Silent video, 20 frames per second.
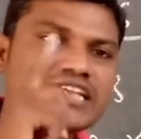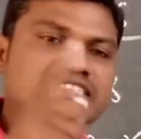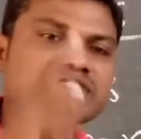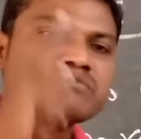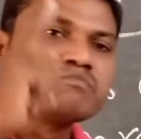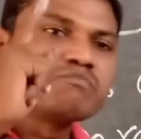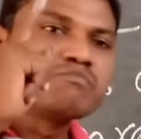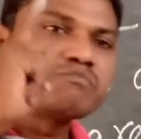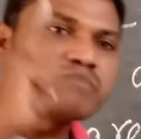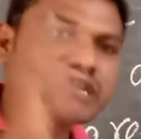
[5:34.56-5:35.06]

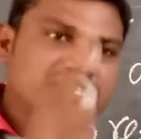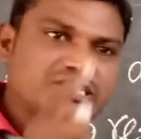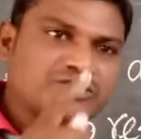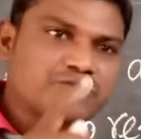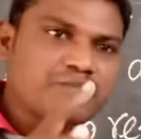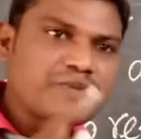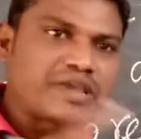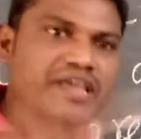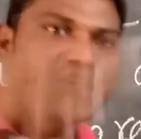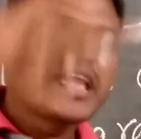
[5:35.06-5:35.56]
is
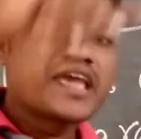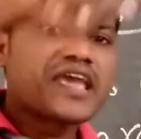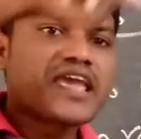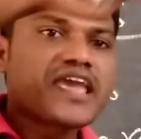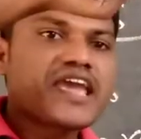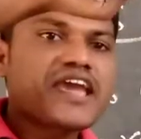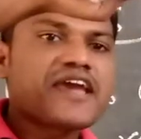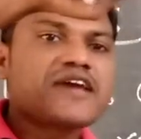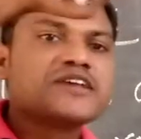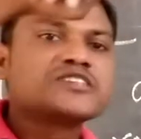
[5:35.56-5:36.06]
must be
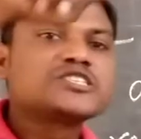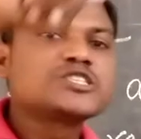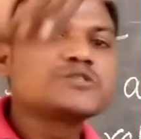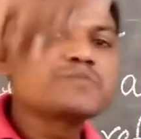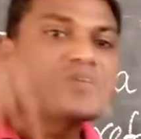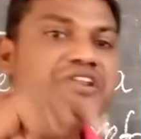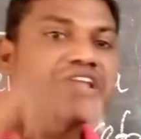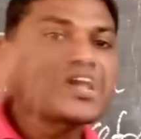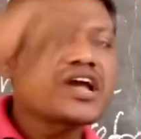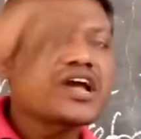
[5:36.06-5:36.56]
a
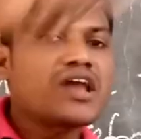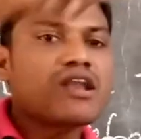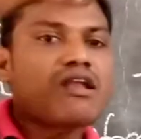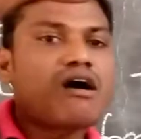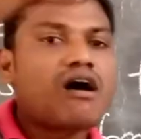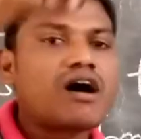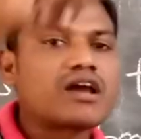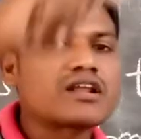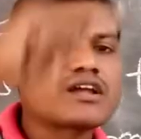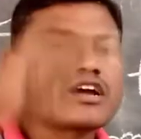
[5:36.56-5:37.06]
spherical
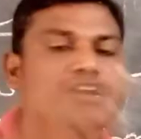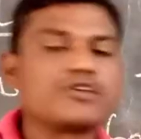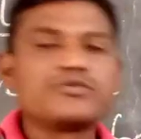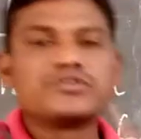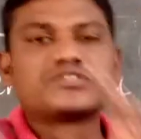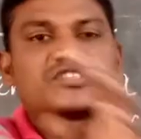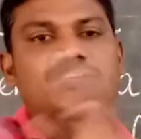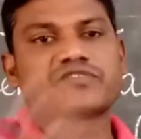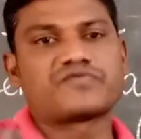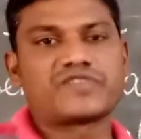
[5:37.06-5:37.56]
or
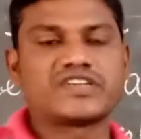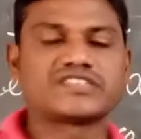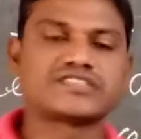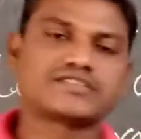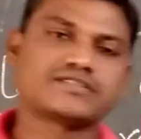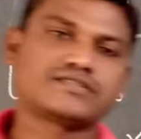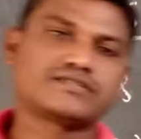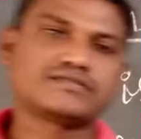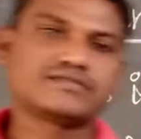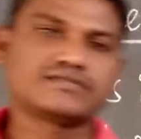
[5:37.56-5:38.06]
curved
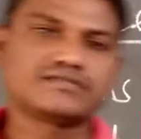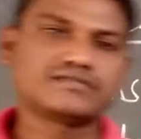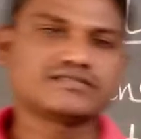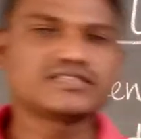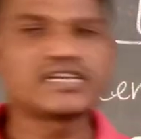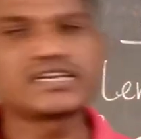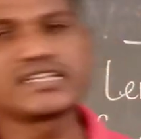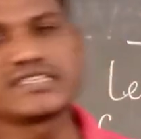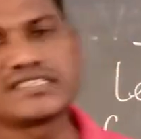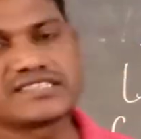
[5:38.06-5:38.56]
surface.
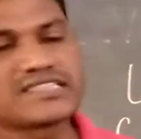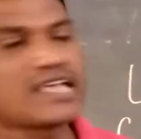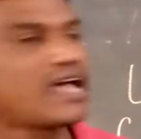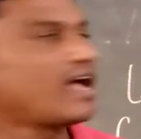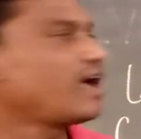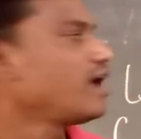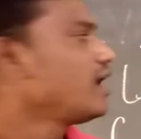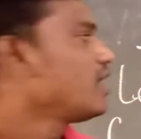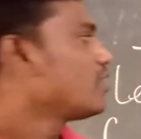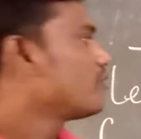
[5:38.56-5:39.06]
That is the
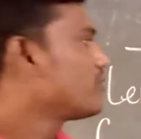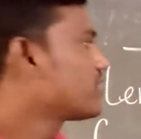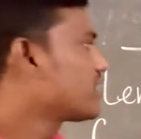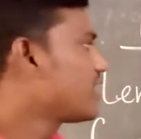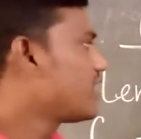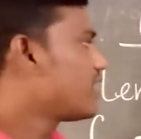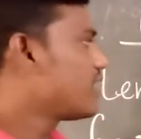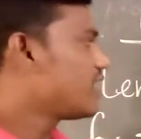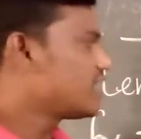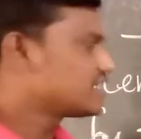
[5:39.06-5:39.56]

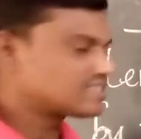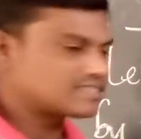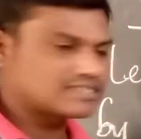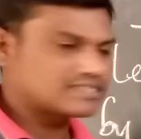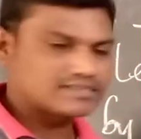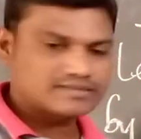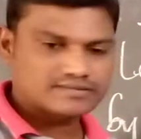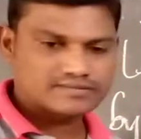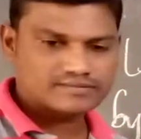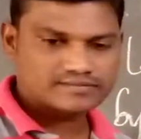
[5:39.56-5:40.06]
okay
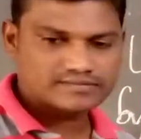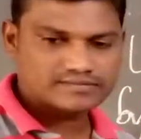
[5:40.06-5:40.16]
lens.